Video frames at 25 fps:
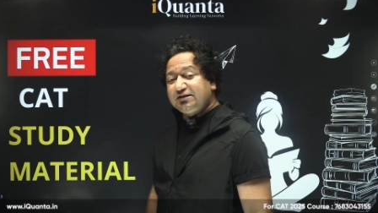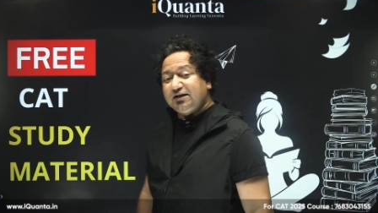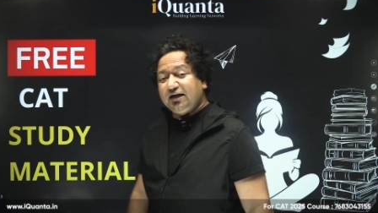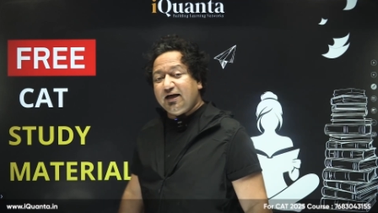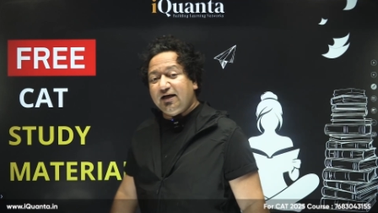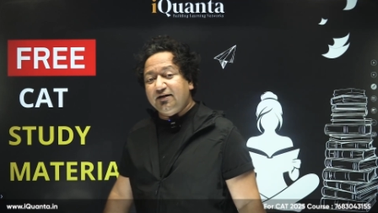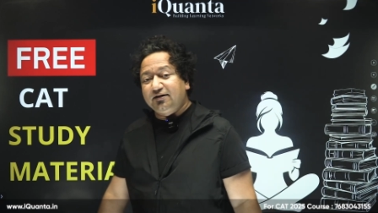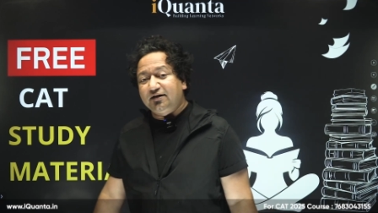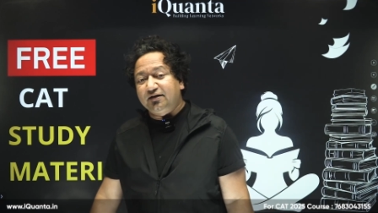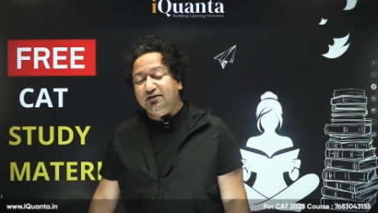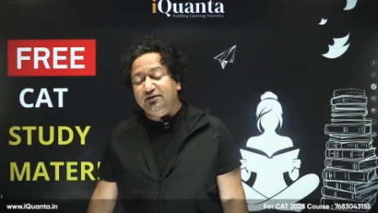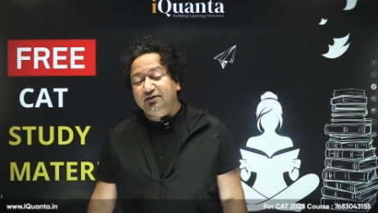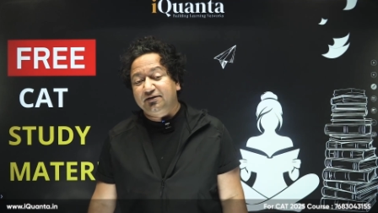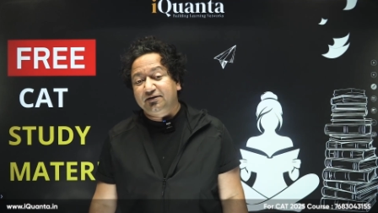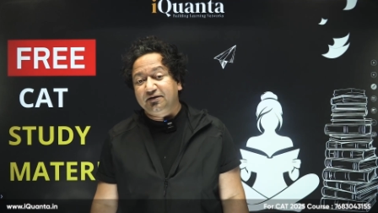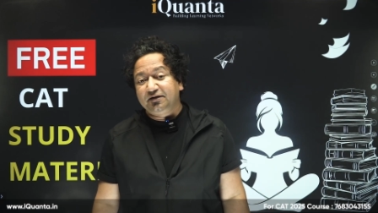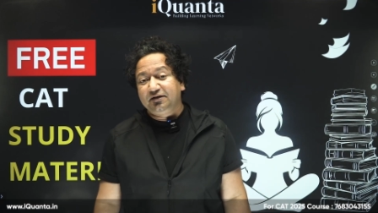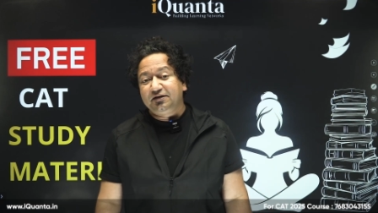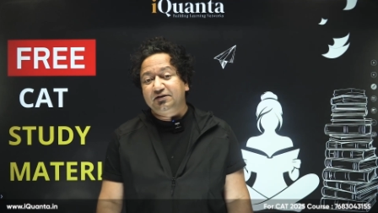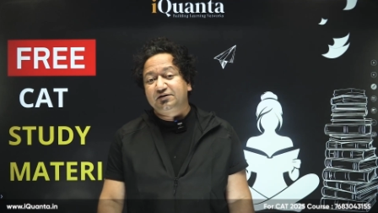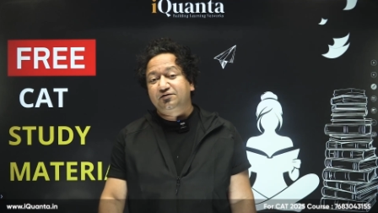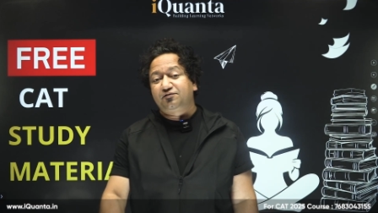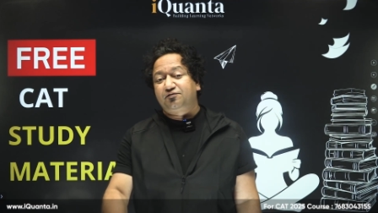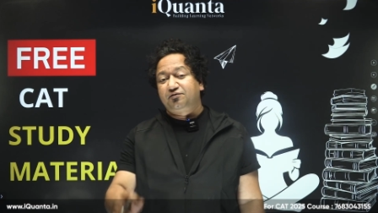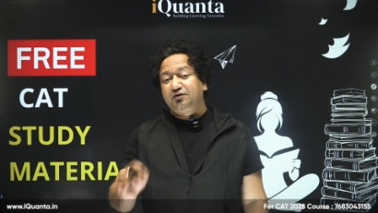that
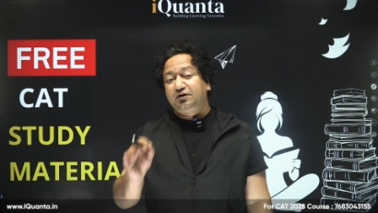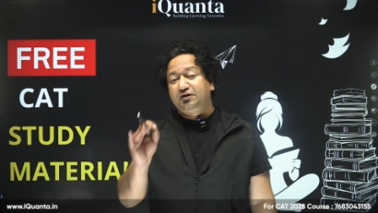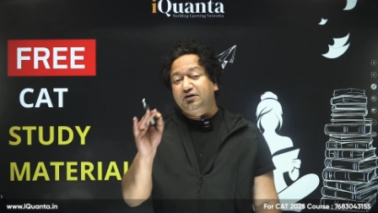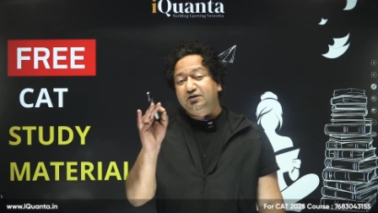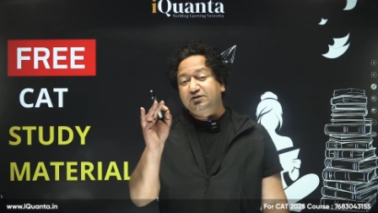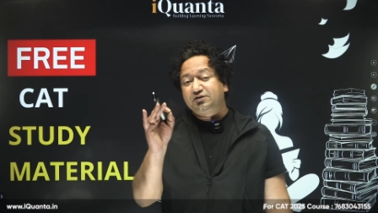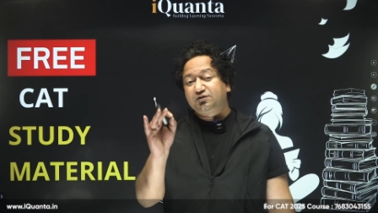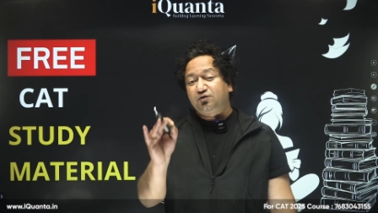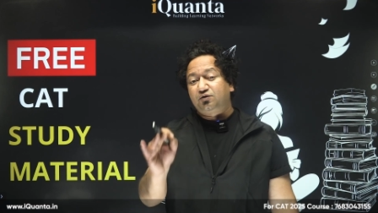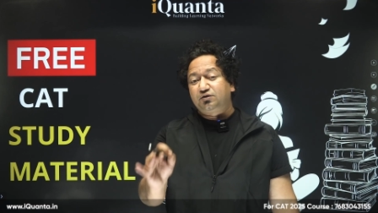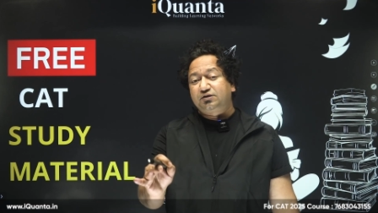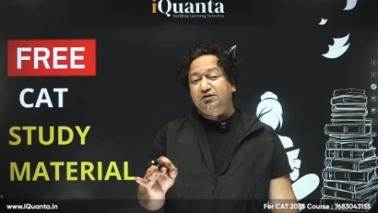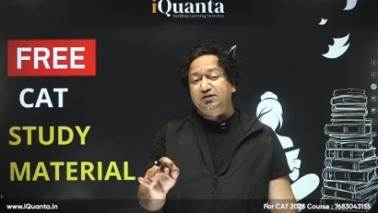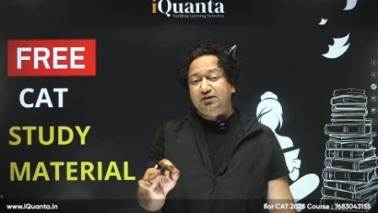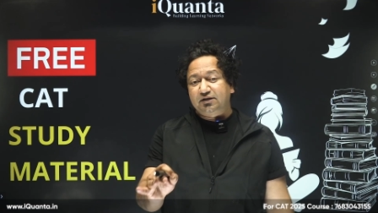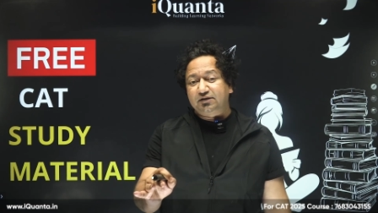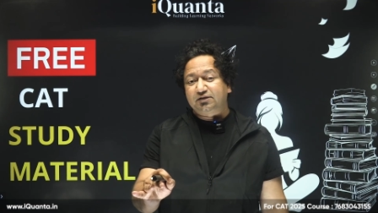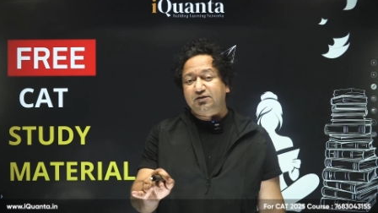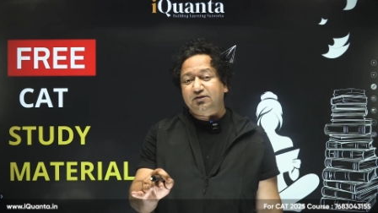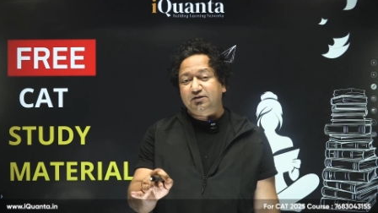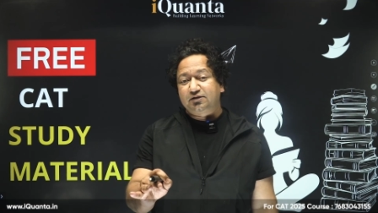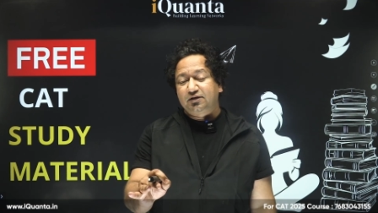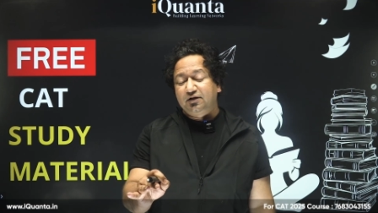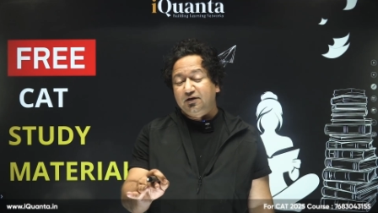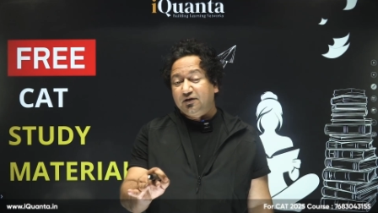these free
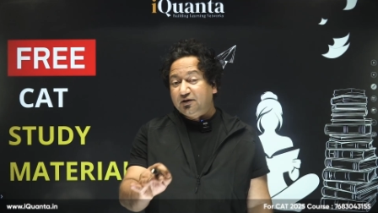resources,